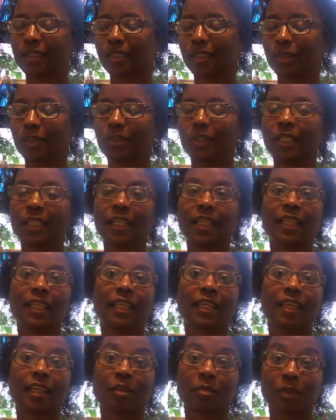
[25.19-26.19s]
So
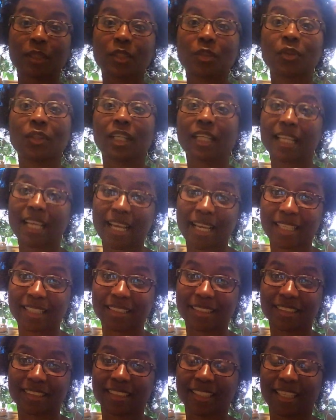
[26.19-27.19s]
I've been doing a
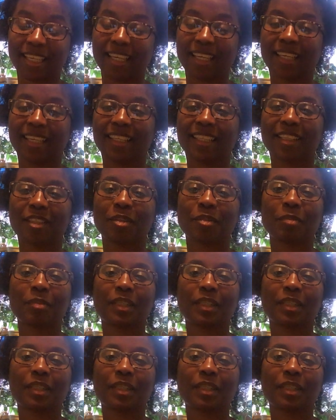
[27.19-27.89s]
lot,